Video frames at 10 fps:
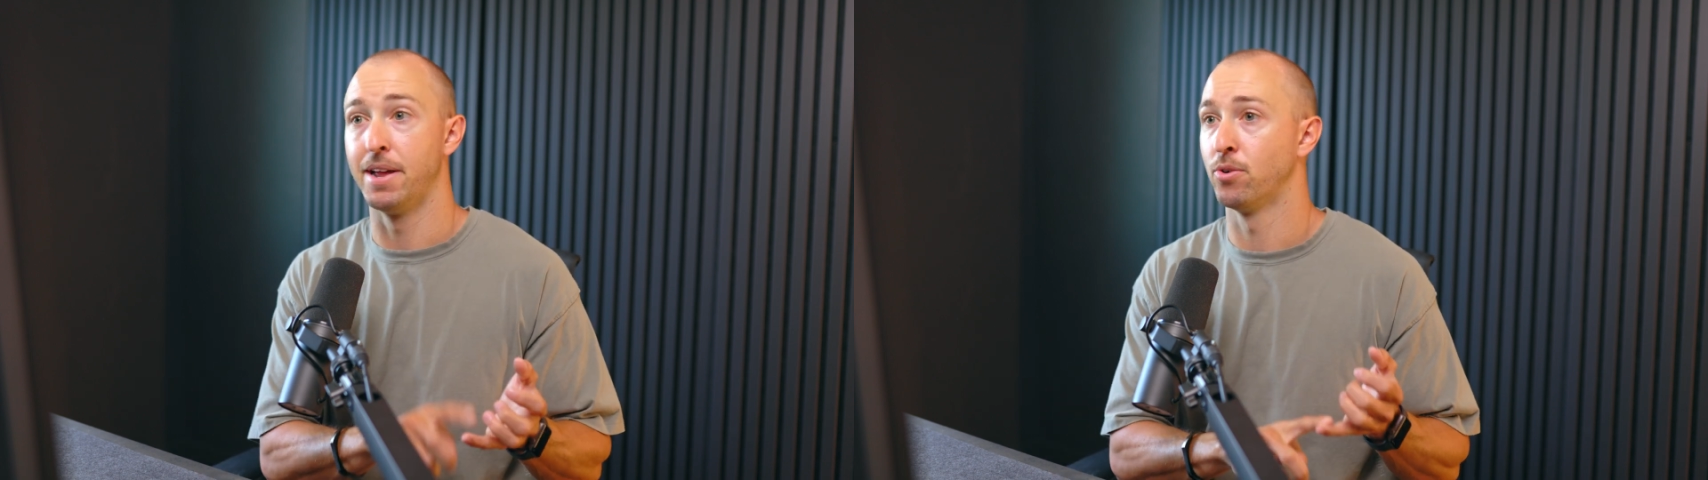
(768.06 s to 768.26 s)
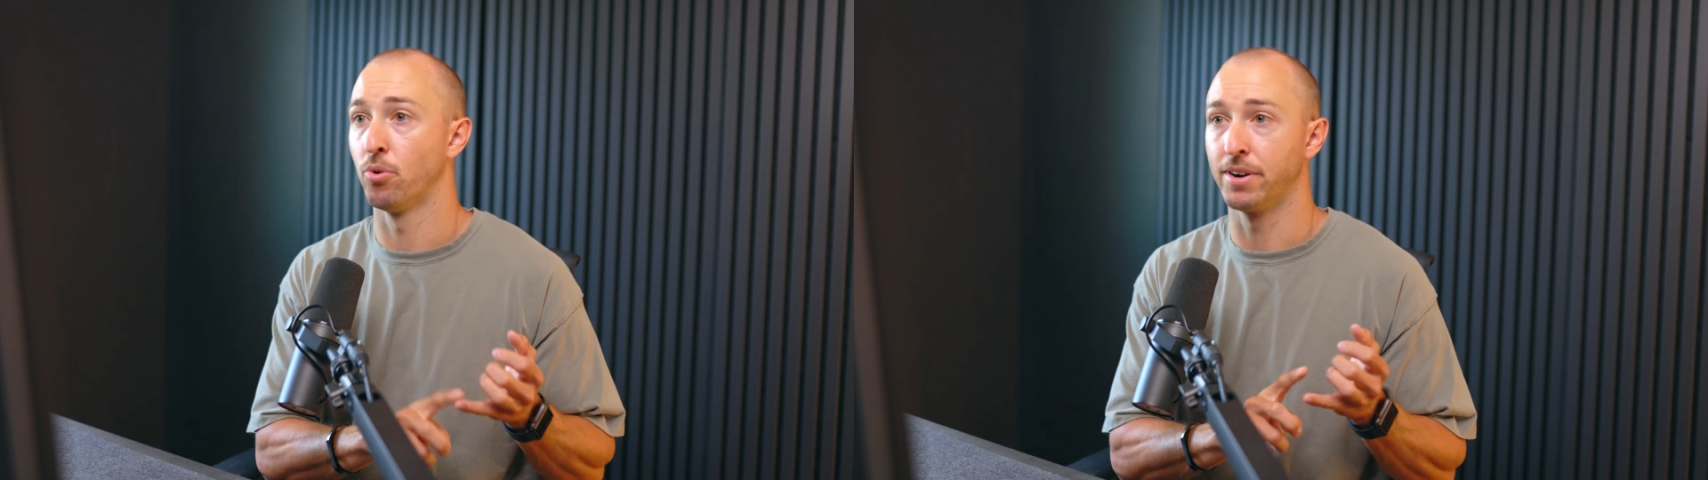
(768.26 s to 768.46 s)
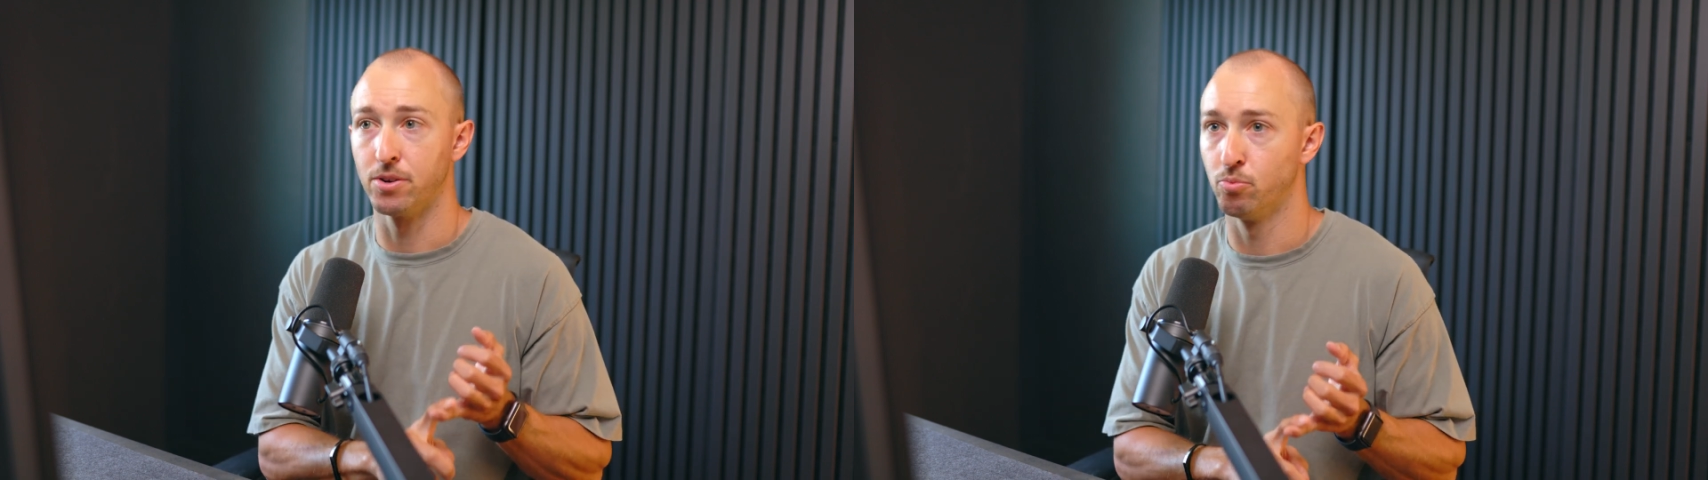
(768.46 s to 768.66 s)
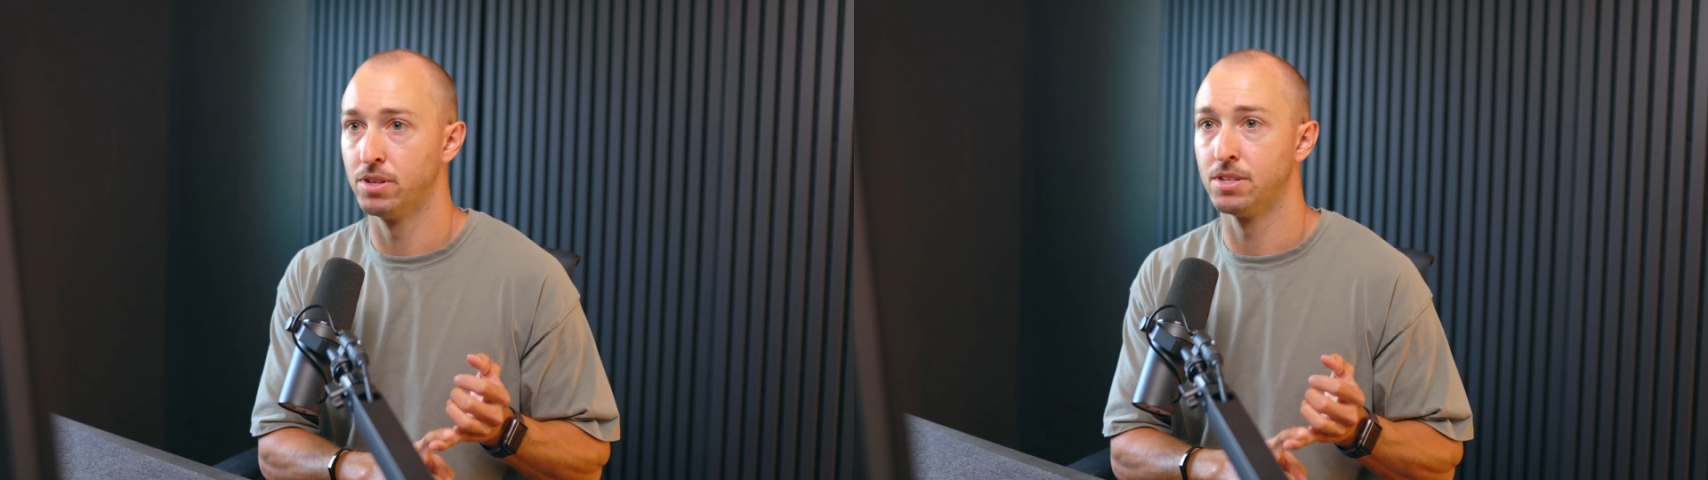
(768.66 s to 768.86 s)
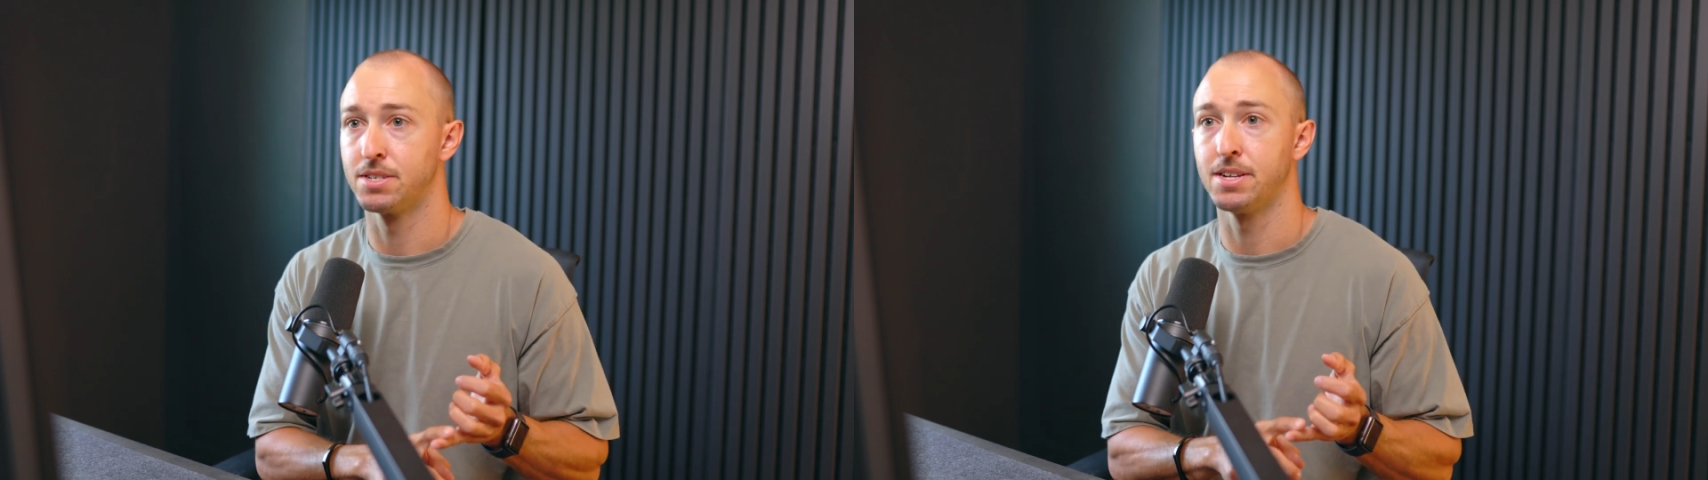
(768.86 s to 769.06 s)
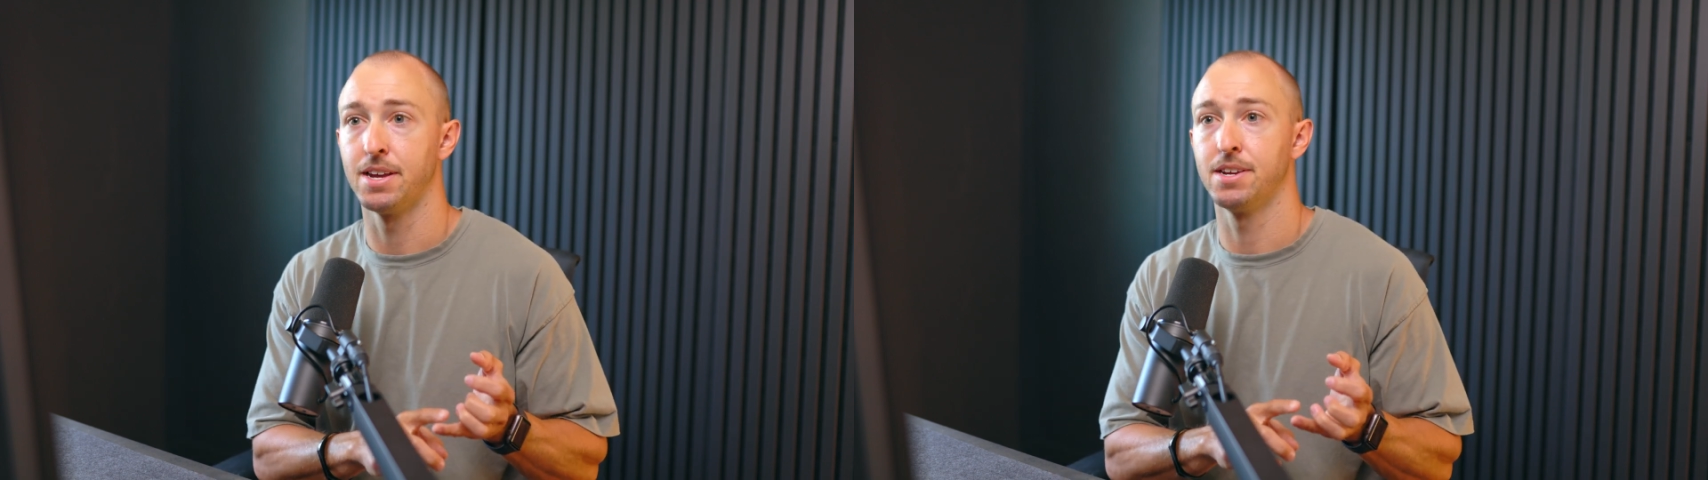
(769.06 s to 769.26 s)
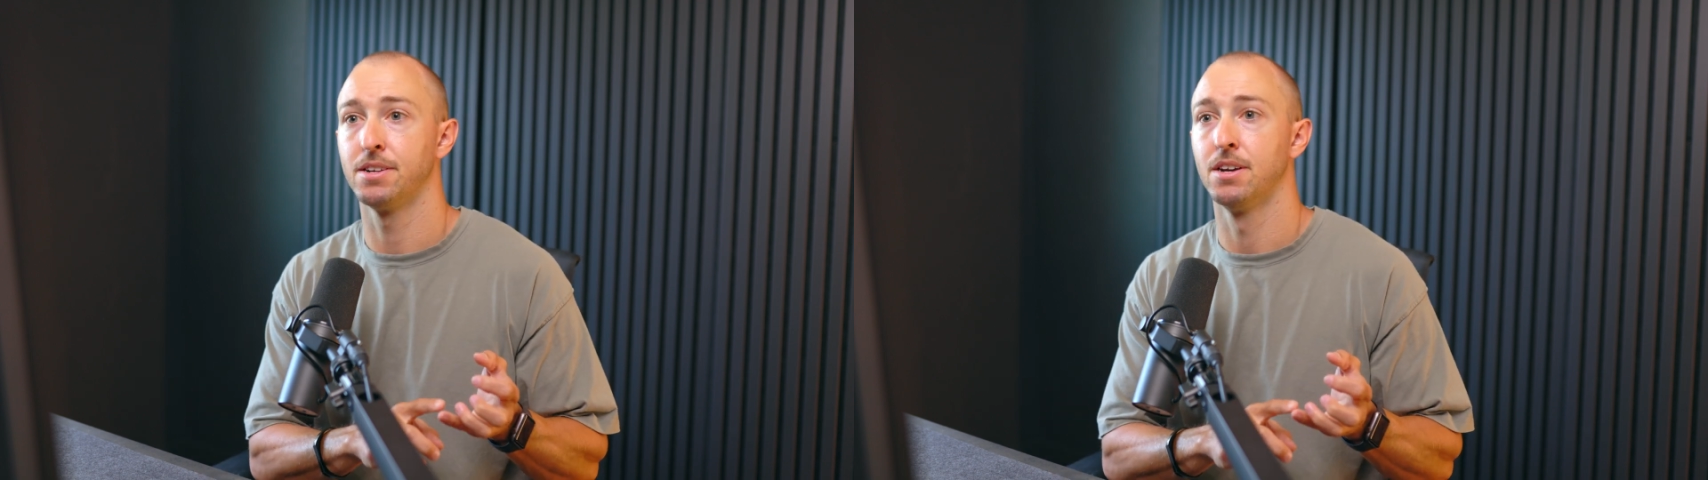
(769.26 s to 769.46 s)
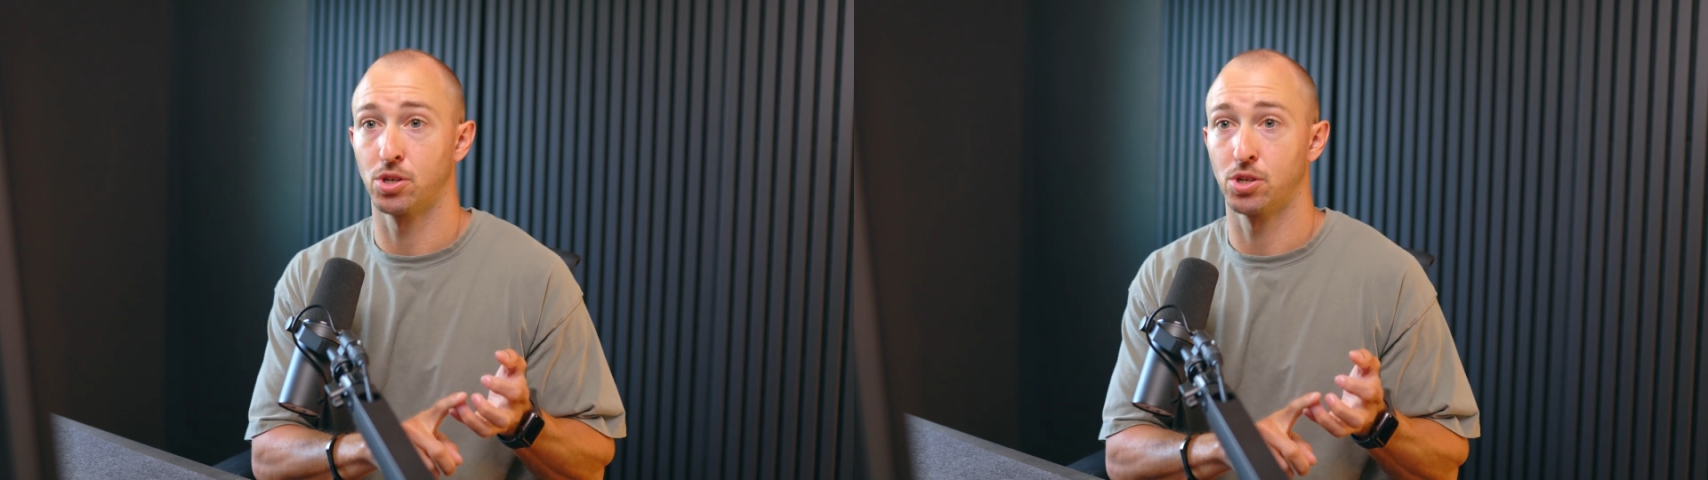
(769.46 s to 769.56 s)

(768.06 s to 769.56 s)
Bend, Oregon real estate,